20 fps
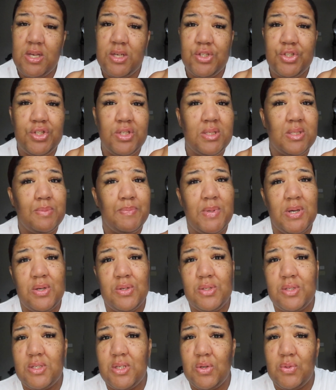She
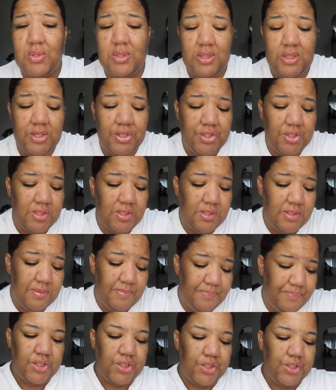smells so delicious.
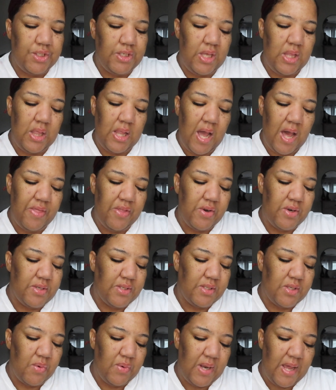She lathers
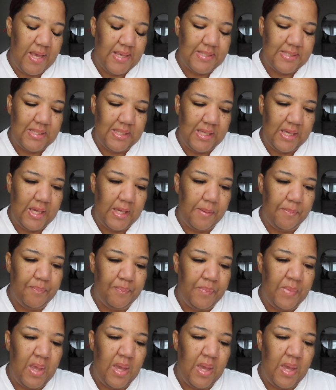so nicely.